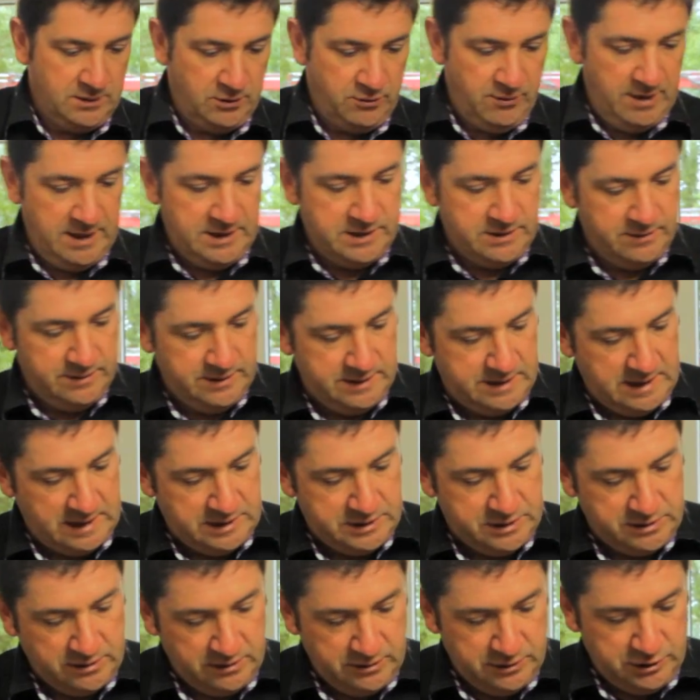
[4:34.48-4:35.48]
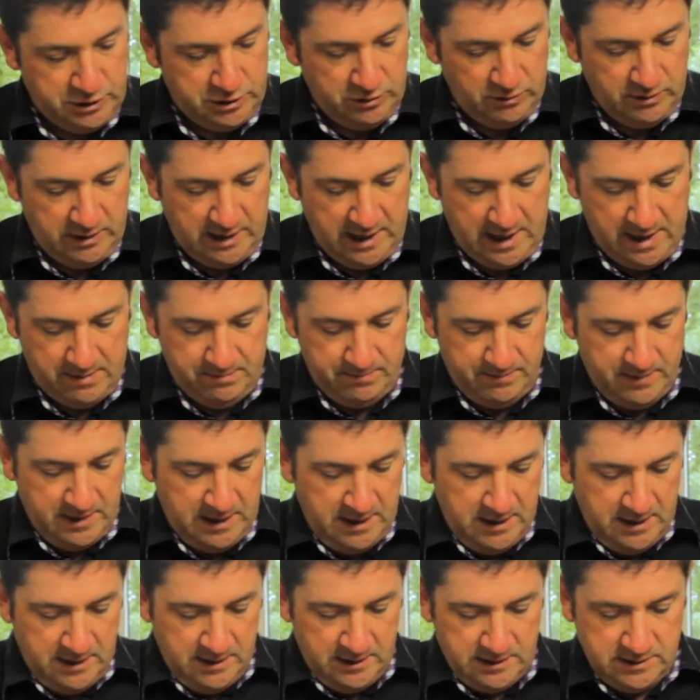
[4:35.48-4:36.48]
Grater and Zester and Julienne.
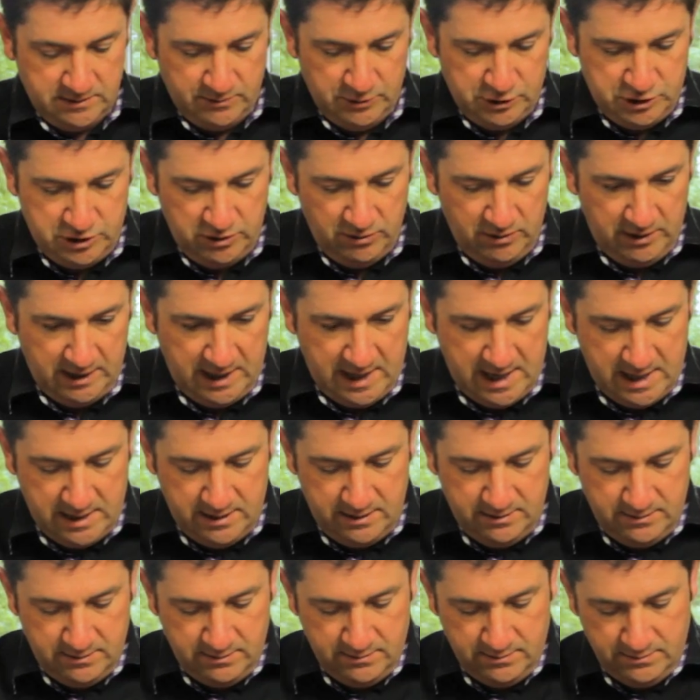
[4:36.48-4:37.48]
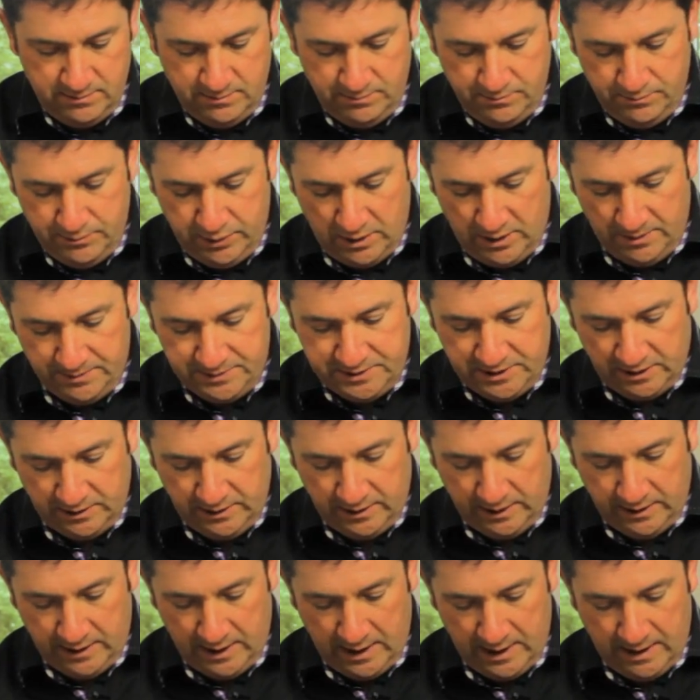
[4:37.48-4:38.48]
So my Julienne pops on
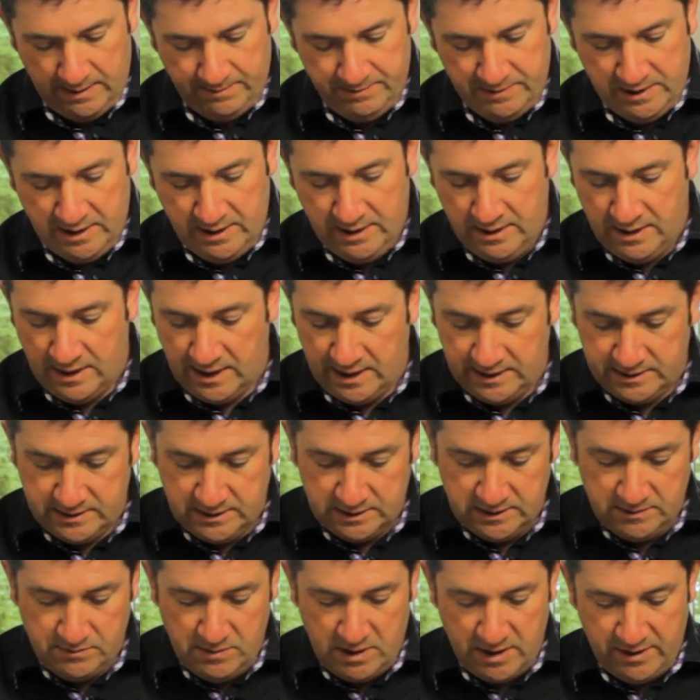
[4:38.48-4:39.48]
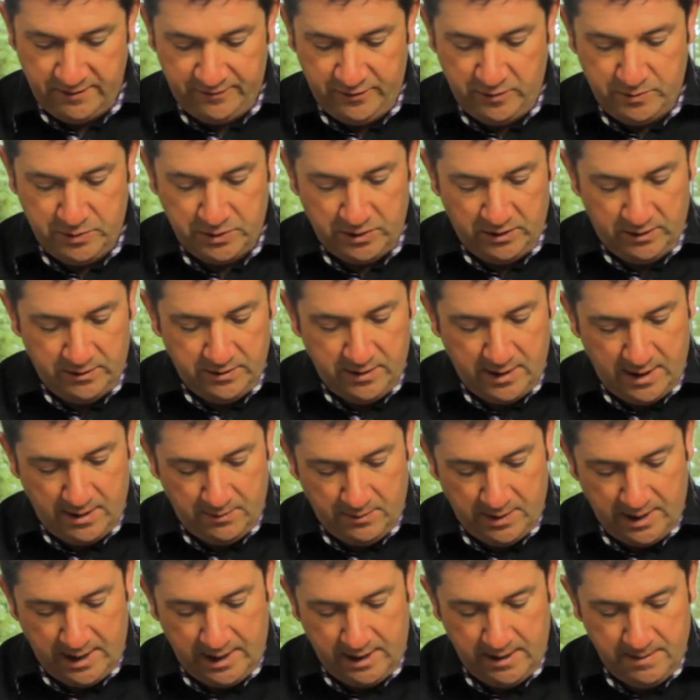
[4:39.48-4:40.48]
like that, and it doesn't matter if you put it on that
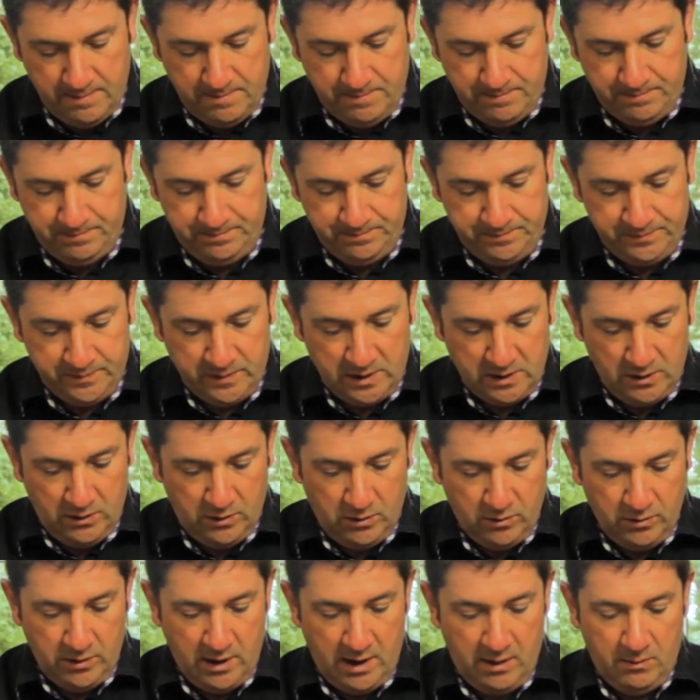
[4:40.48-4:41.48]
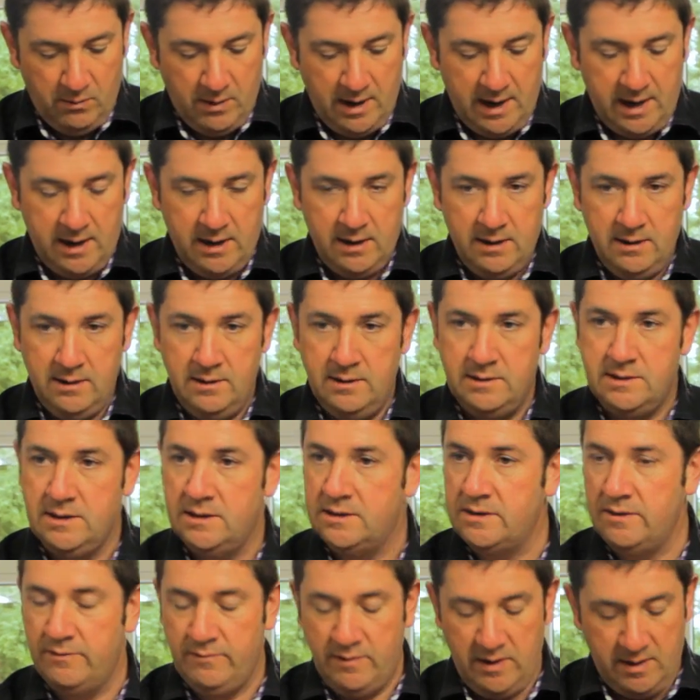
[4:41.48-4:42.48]
way or that way.
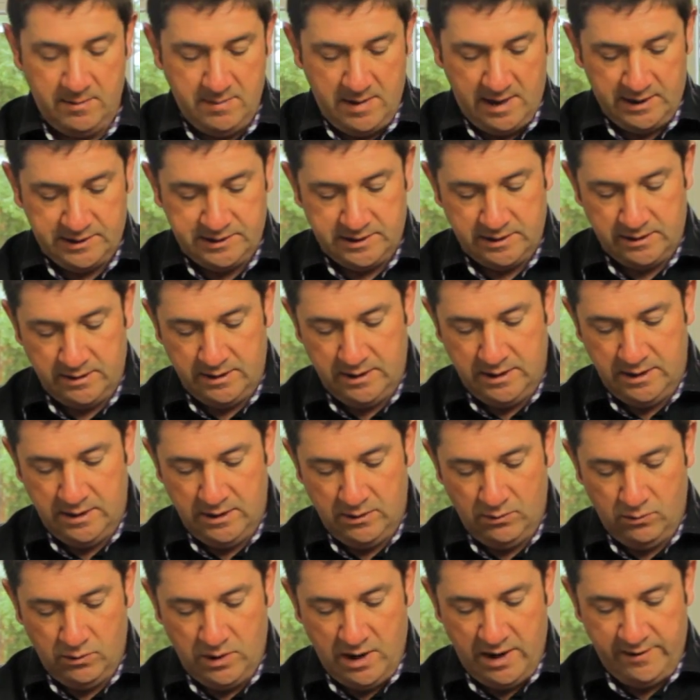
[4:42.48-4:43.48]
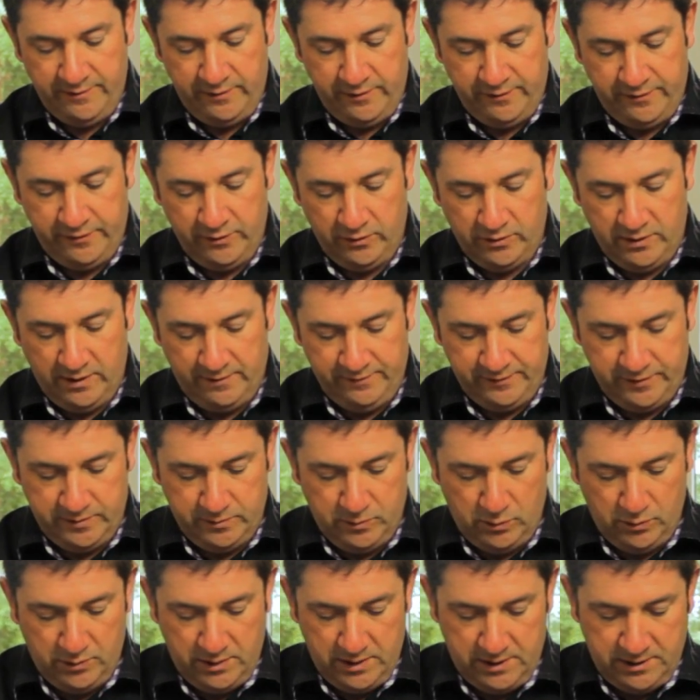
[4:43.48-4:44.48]
Doesn't really matter, whatever you feel comfortable
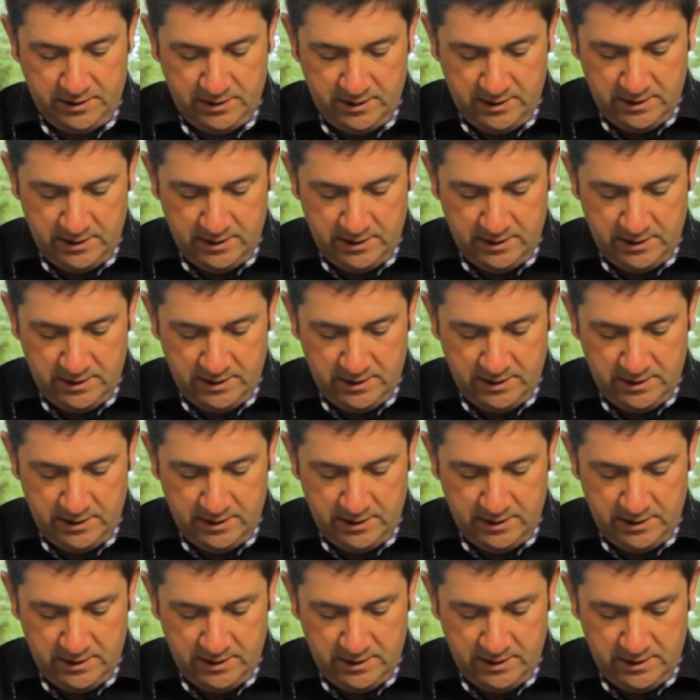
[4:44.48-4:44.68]
with.